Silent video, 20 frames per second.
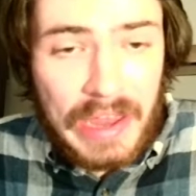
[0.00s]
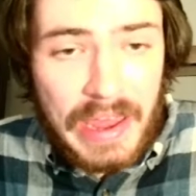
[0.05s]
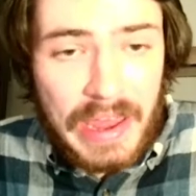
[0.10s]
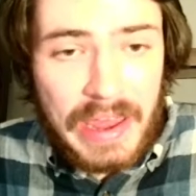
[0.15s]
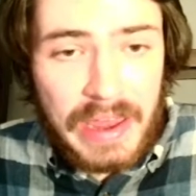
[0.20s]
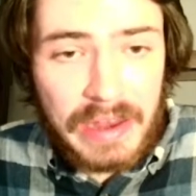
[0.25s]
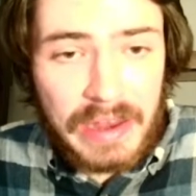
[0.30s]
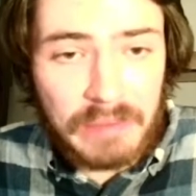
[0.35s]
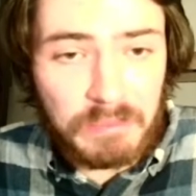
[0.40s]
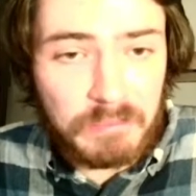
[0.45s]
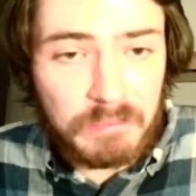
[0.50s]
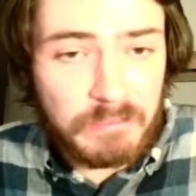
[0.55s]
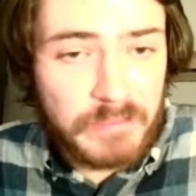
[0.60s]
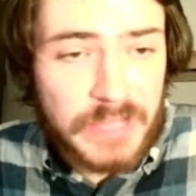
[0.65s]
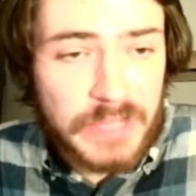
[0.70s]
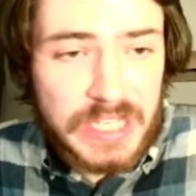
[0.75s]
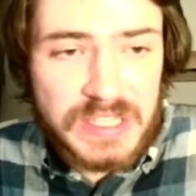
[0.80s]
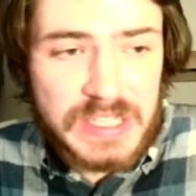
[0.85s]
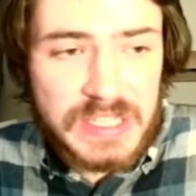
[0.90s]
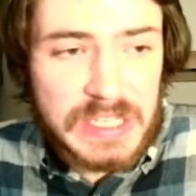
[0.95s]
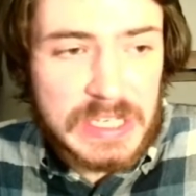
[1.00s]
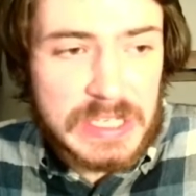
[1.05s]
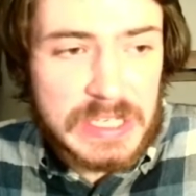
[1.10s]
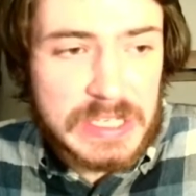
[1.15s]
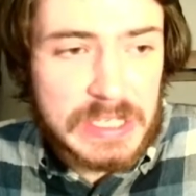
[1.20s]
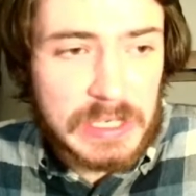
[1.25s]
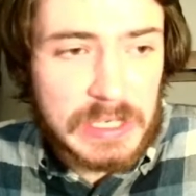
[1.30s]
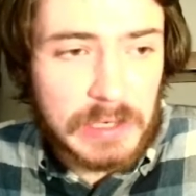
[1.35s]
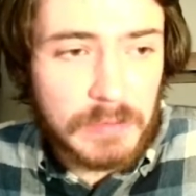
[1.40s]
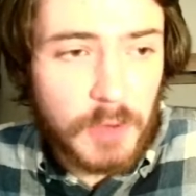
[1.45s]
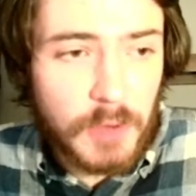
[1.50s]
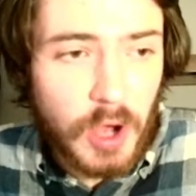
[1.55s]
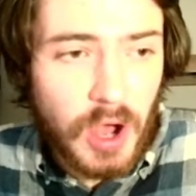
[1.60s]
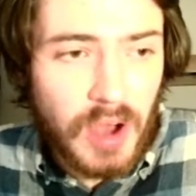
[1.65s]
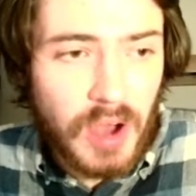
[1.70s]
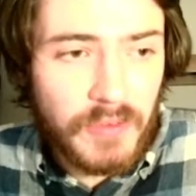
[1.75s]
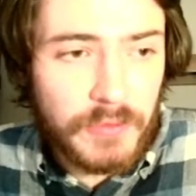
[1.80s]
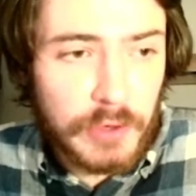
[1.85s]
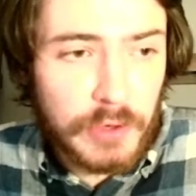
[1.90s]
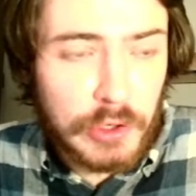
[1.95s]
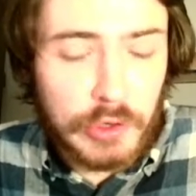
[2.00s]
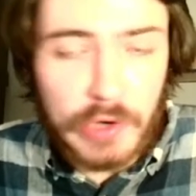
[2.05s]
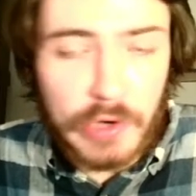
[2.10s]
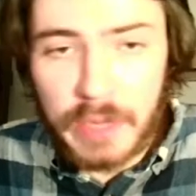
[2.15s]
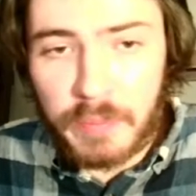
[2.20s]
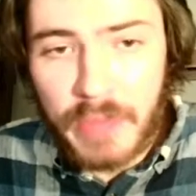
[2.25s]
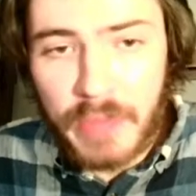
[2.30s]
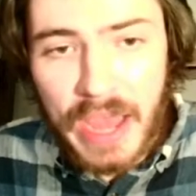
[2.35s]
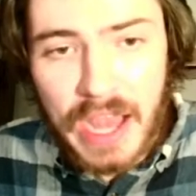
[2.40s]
and this season offered great